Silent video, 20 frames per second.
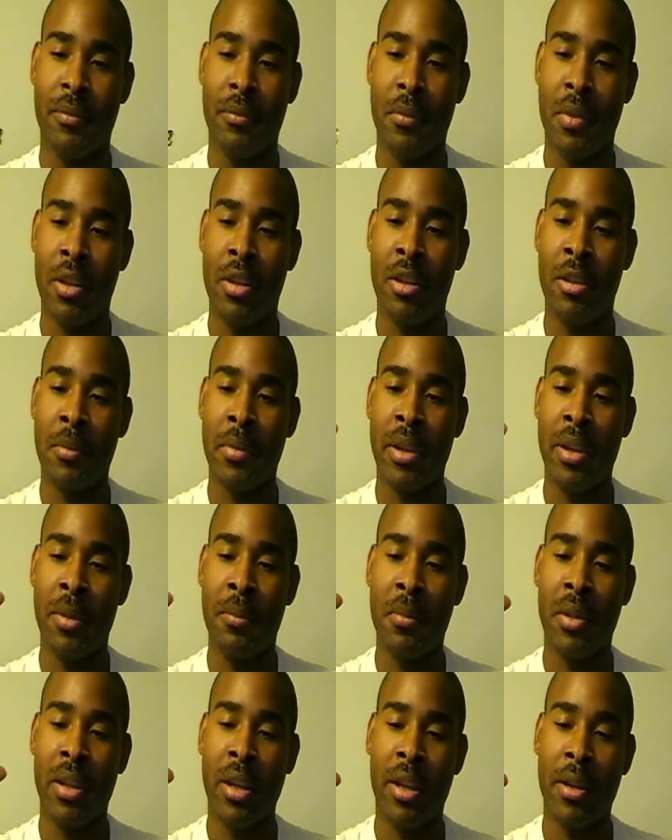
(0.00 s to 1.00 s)
Me and all my
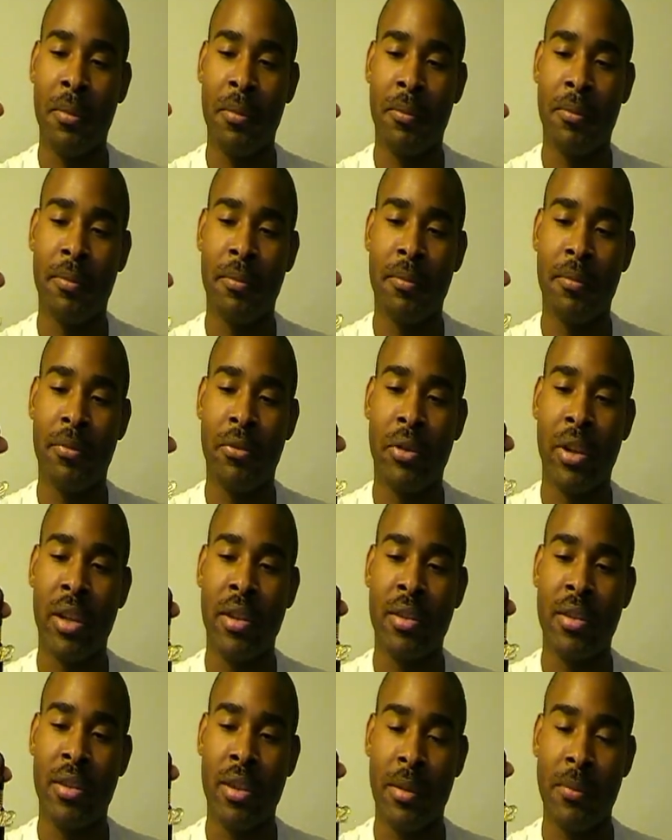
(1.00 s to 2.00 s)
MBA
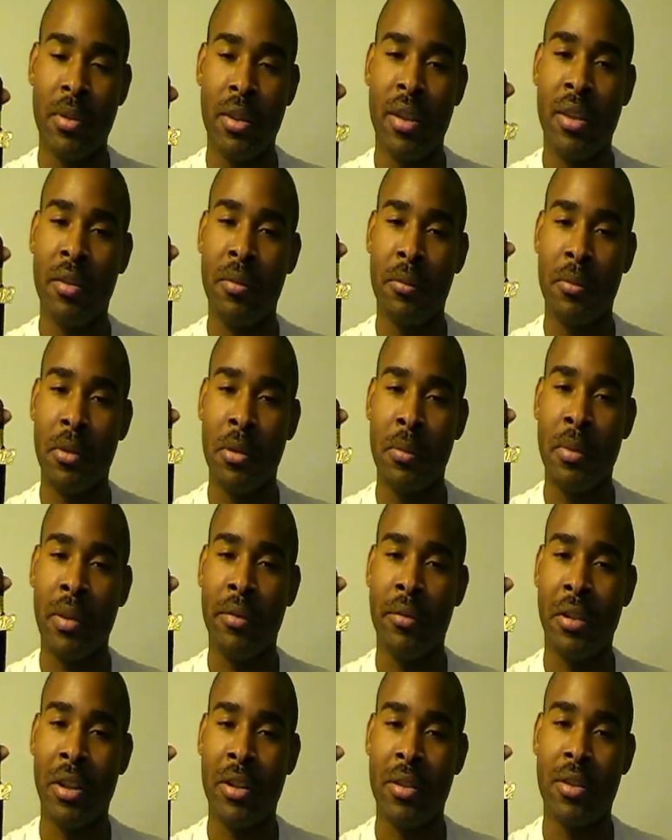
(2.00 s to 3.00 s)
friends. I'm saying you're my
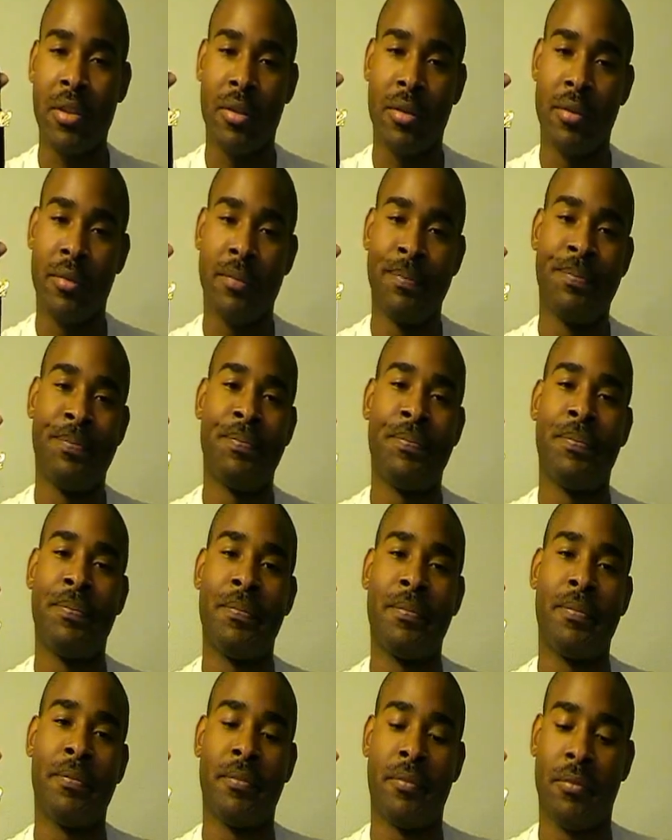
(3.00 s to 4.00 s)
friends.
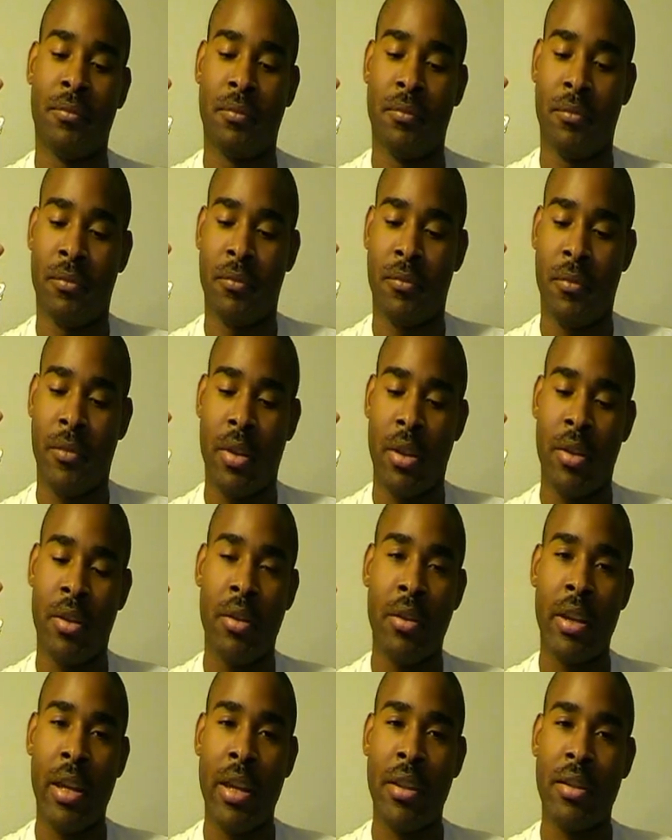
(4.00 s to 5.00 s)
And
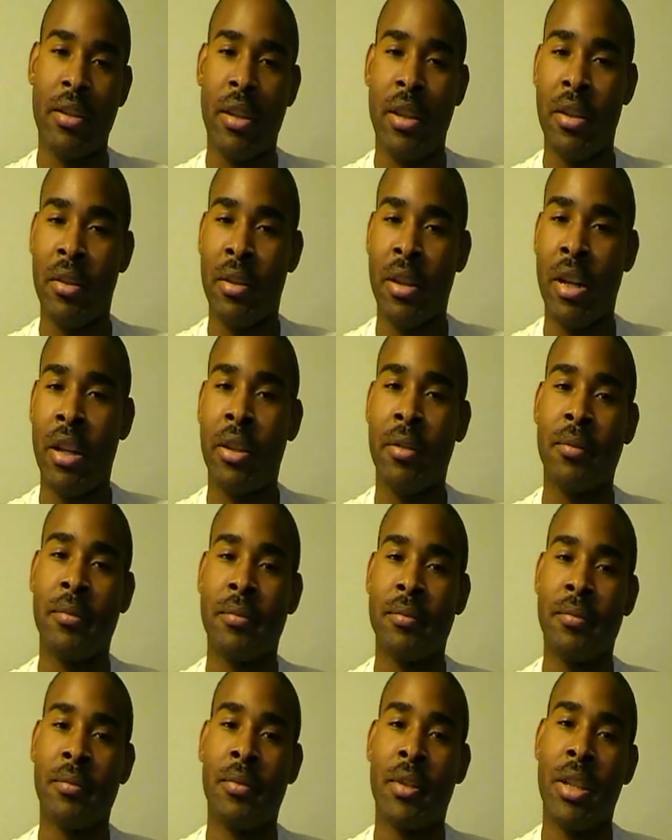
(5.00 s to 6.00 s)
you can't say you're not.
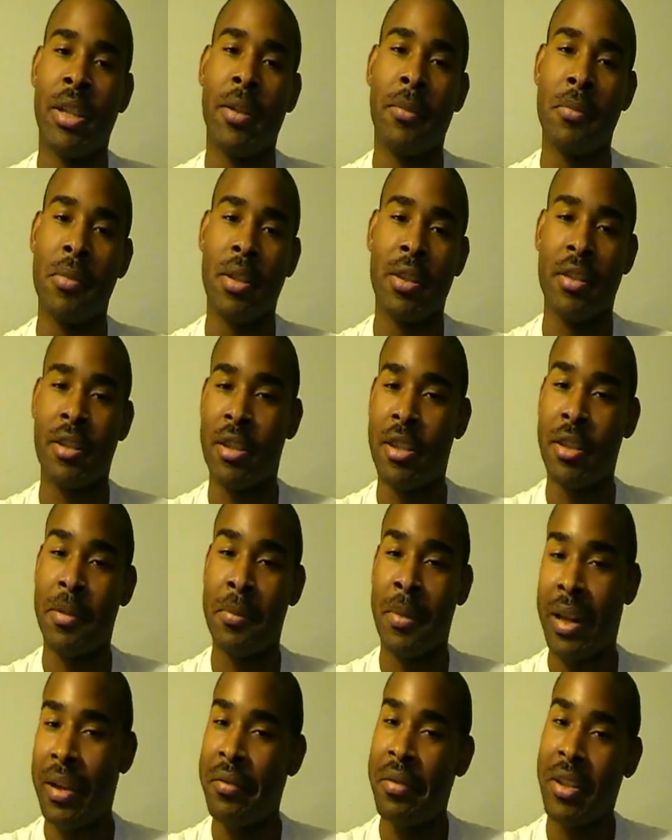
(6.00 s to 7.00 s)
Because this is
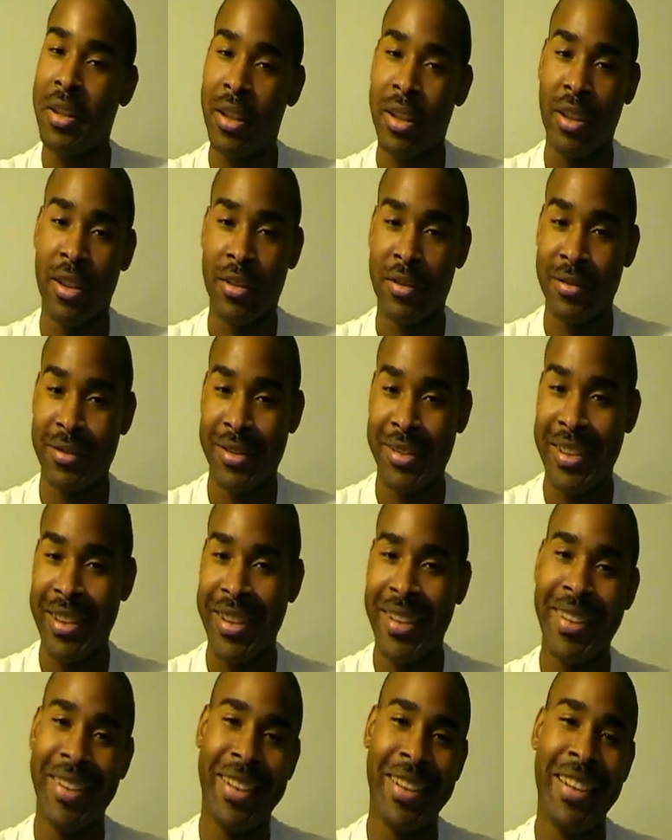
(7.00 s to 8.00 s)
my video.
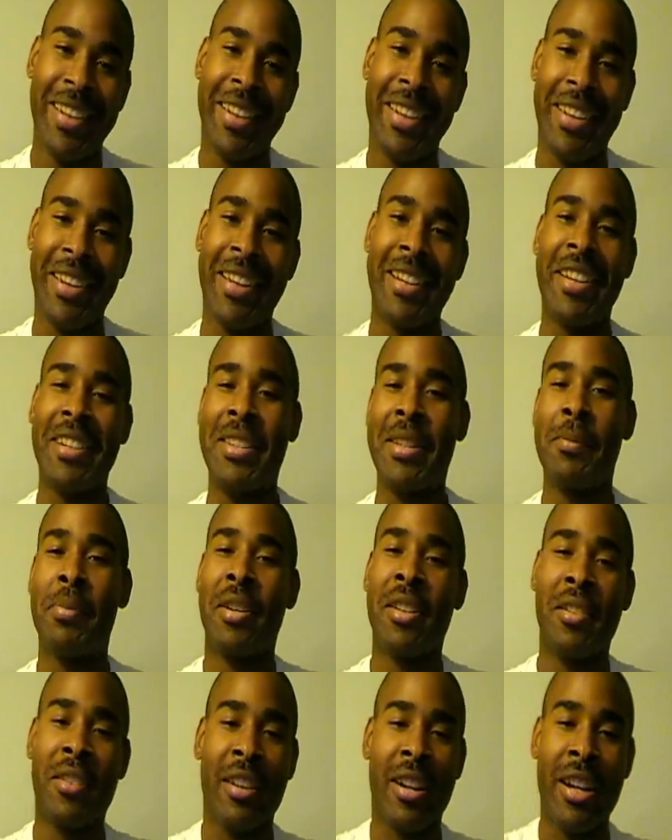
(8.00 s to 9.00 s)
Unless you
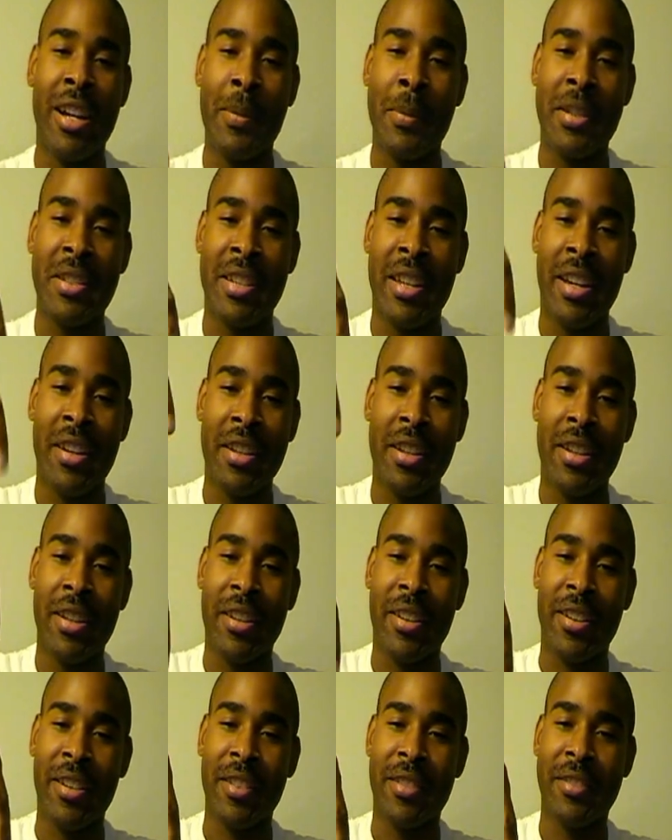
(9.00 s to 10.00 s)
put it in the comments down
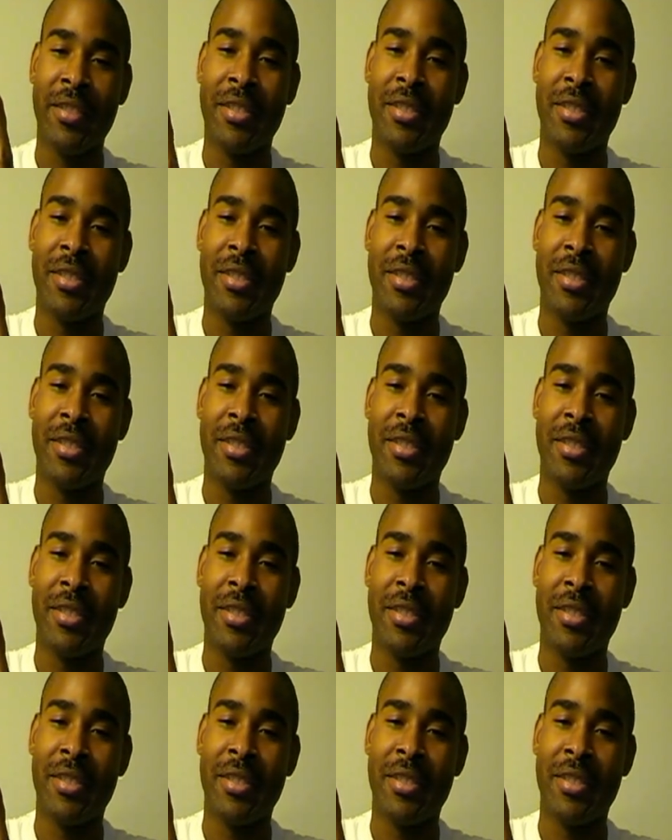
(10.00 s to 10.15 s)
here.